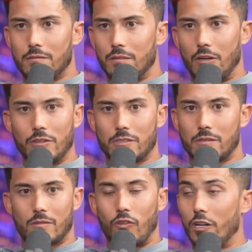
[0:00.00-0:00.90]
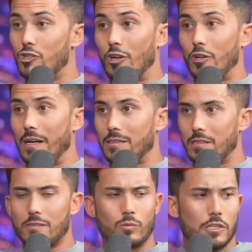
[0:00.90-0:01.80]
all this furniture on
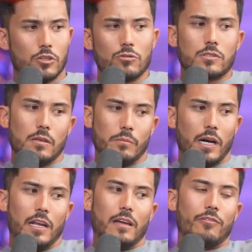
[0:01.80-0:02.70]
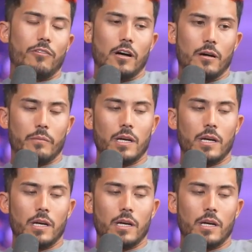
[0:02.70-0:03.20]
Craigslist. We used the money from